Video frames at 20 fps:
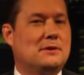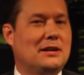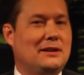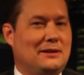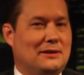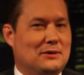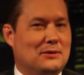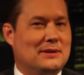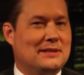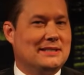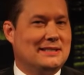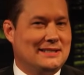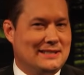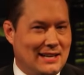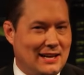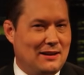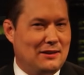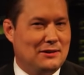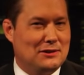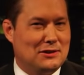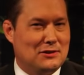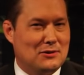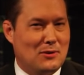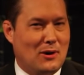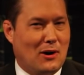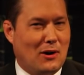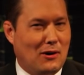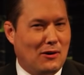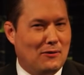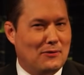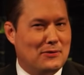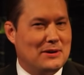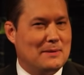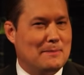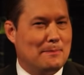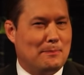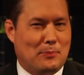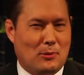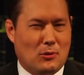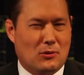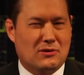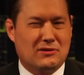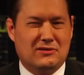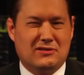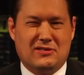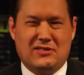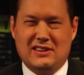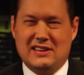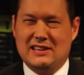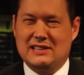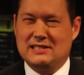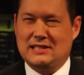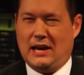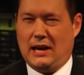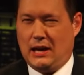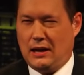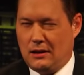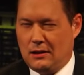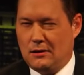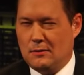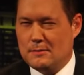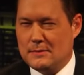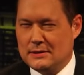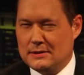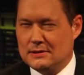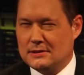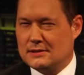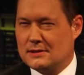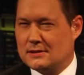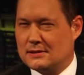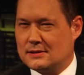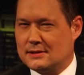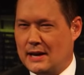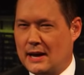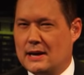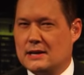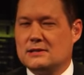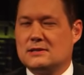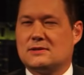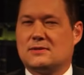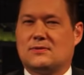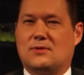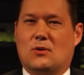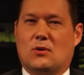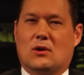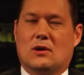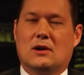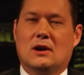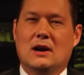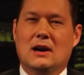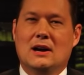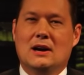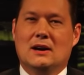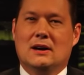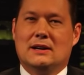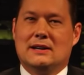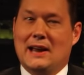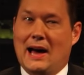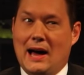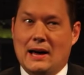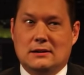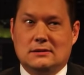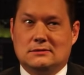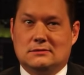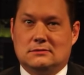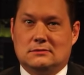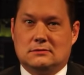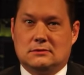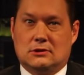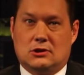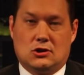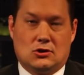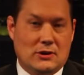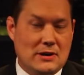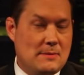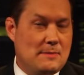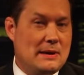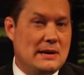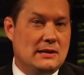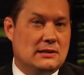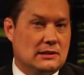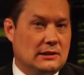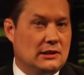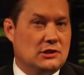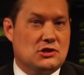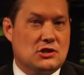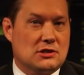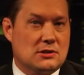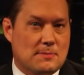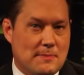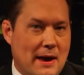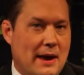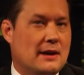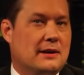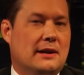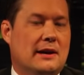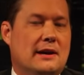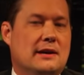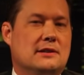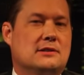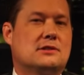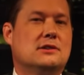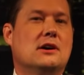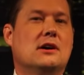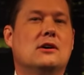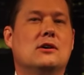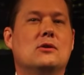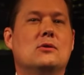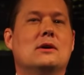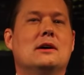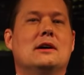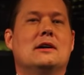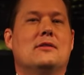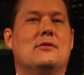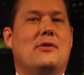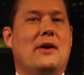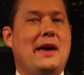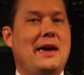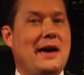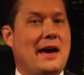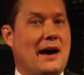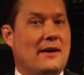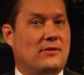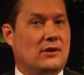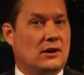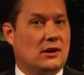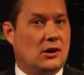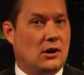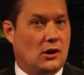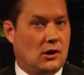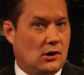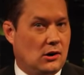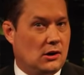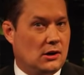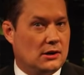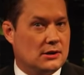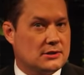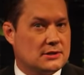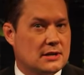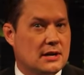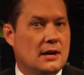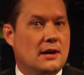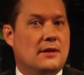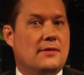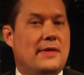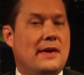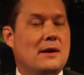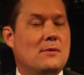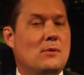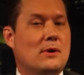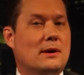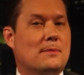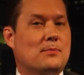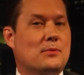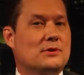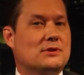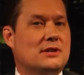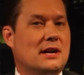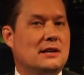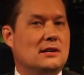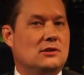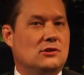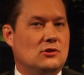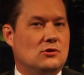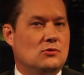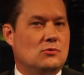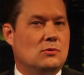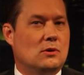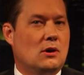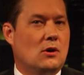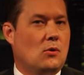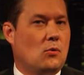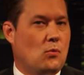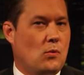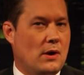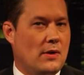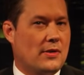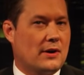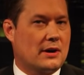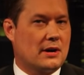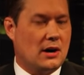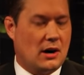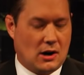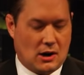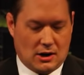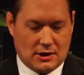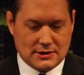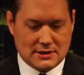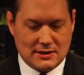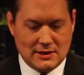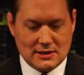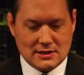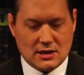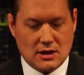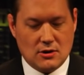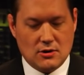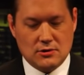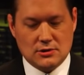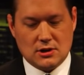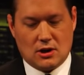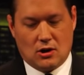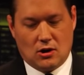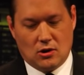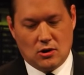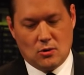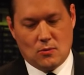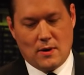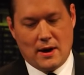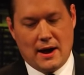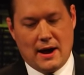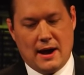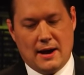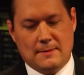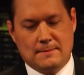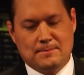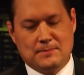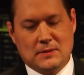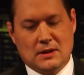to you and tell you all of the important things Hellman's stands for. Not creamy, delicious mayonnaise. No, they have a cause. They want to present you with a cause. And this goes all the way,